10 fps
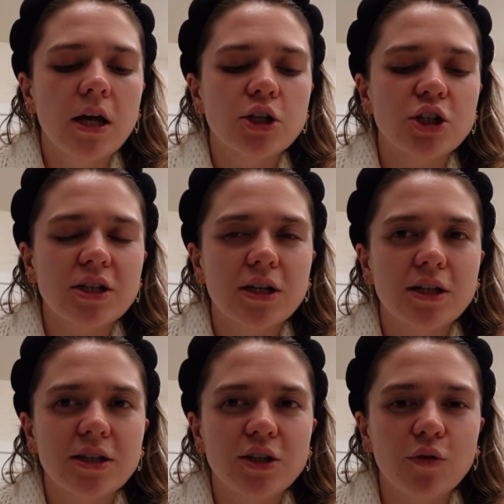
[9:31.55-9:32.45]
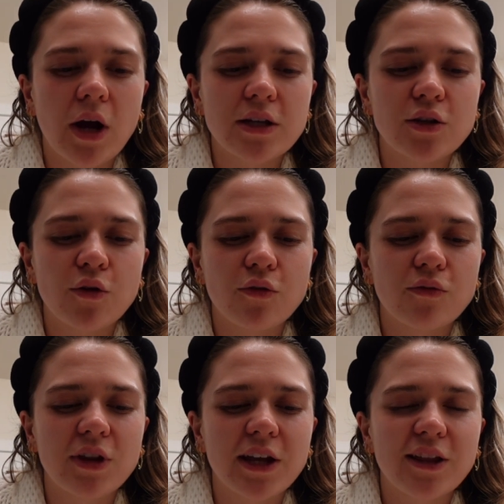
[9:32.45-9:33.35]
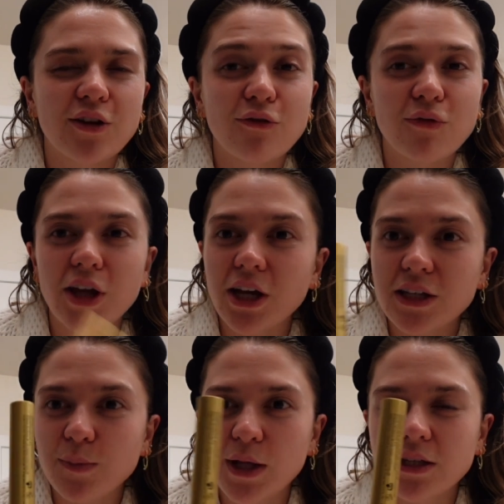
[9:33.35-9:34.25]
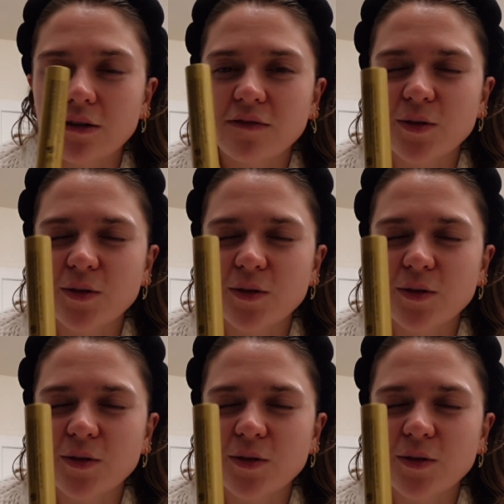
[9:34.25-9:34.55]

just cause you guys know like they're really expensive.